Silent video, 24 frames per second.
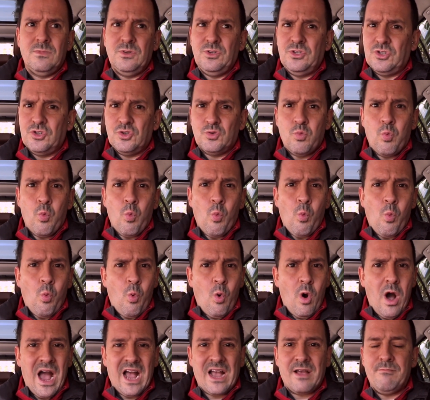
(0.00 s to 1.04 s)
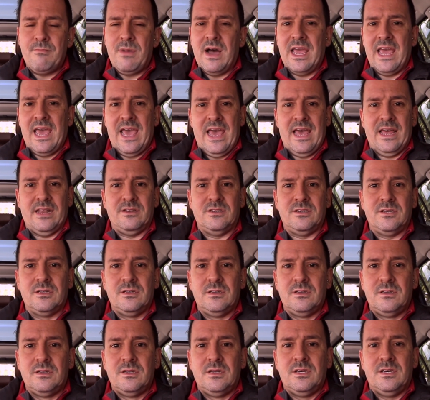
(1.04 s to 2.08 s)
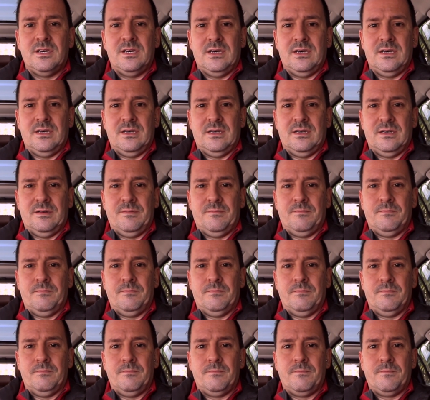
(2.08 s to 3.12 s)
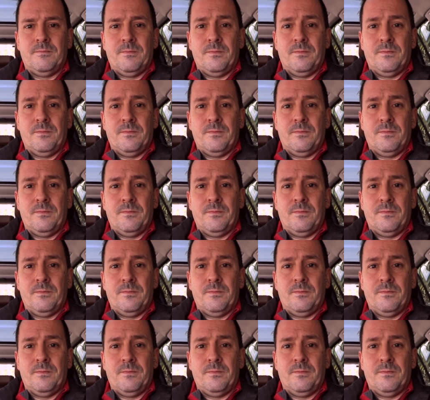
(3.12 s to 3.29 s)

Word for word: just whack my hand um,